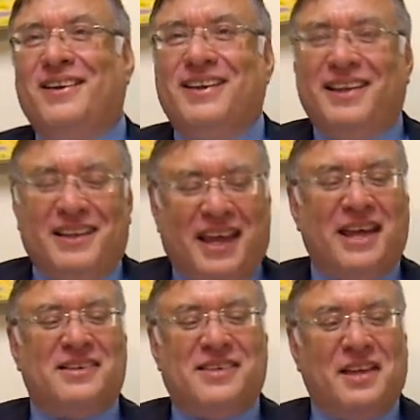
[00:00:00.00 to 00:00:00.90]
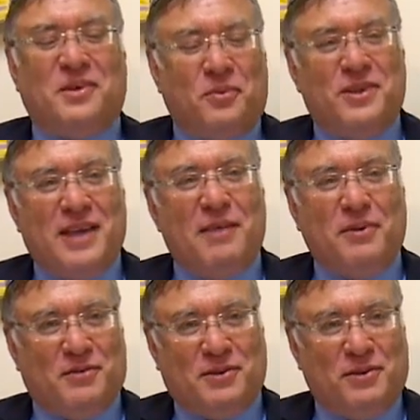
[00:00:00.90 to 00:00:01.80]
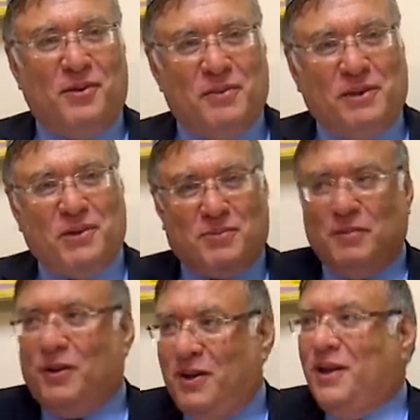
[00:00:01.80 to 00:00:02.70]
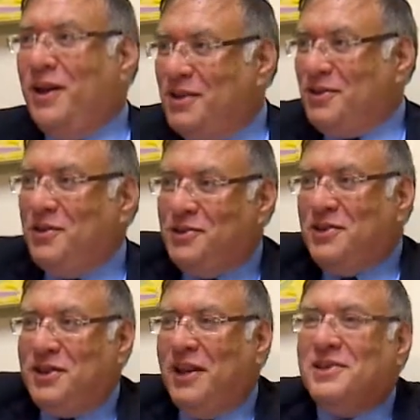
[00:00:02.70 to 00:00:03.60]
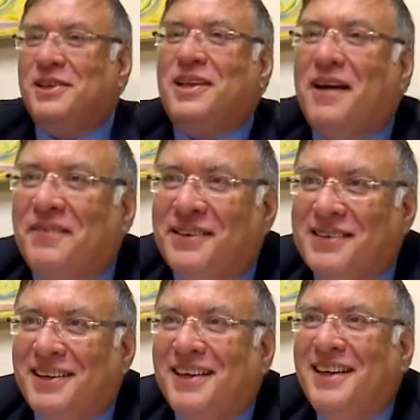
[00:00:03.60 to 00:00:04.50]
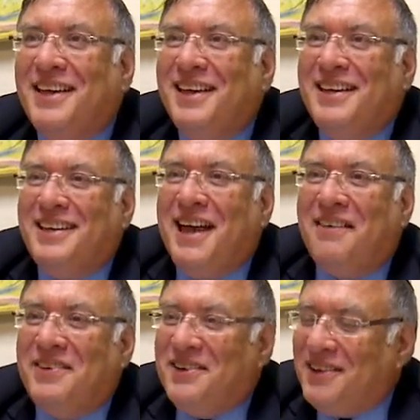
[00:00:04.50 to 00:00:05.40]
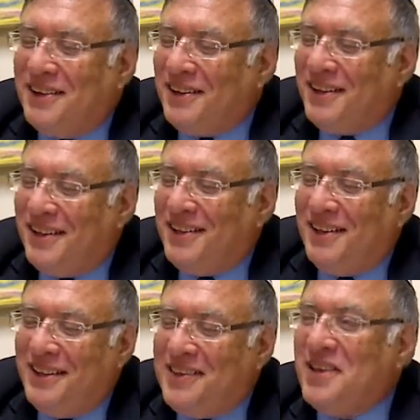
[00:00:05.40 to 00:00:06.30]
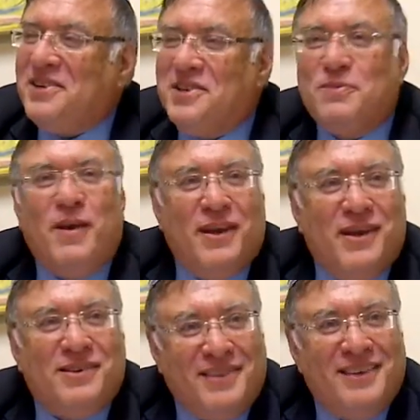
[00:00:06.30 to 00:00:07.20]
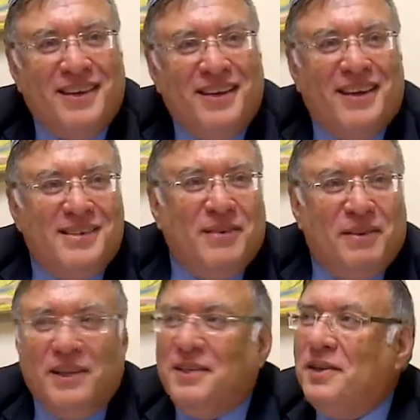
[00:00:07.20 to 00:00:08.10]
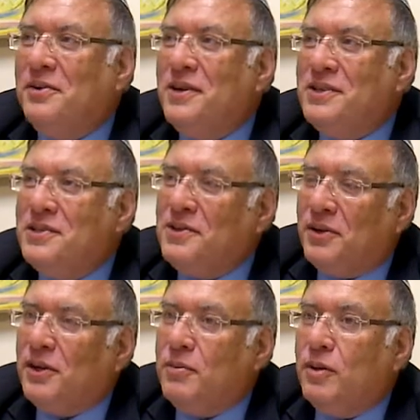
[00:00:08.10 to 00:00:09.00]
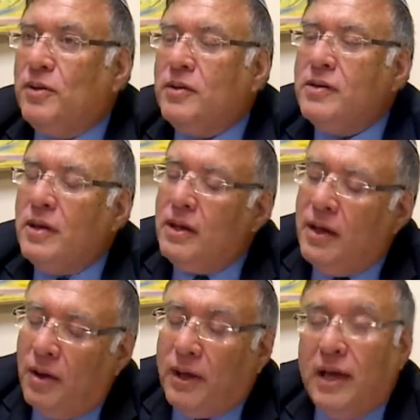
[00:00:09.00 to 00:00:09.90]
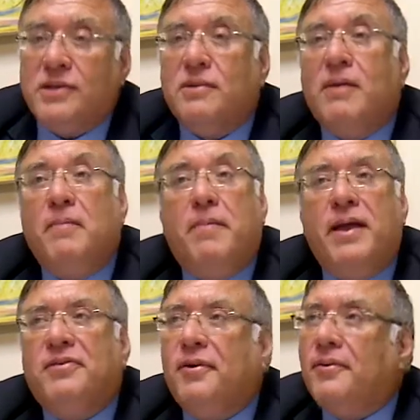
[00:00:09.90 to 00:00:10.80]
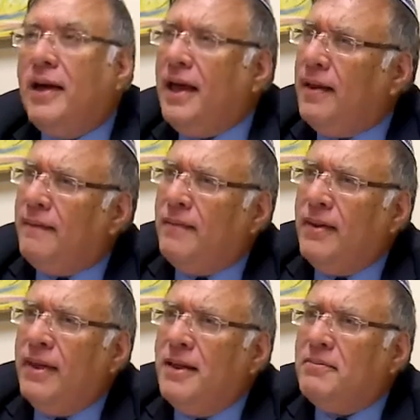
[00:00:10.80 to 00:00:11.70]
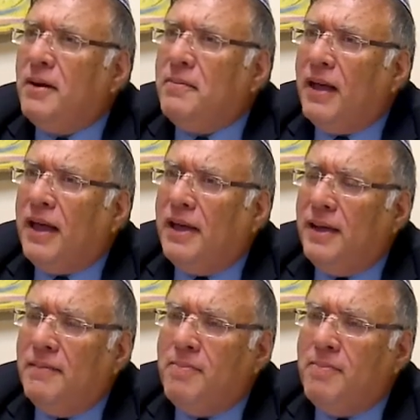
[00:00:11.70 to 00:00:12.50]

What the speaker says: They can't stay to one topic for too long because people are so used to changing topics. The average attention span has seemingly decreased in certain communities. Okay, so marbeh Torah, marbeh Chaim.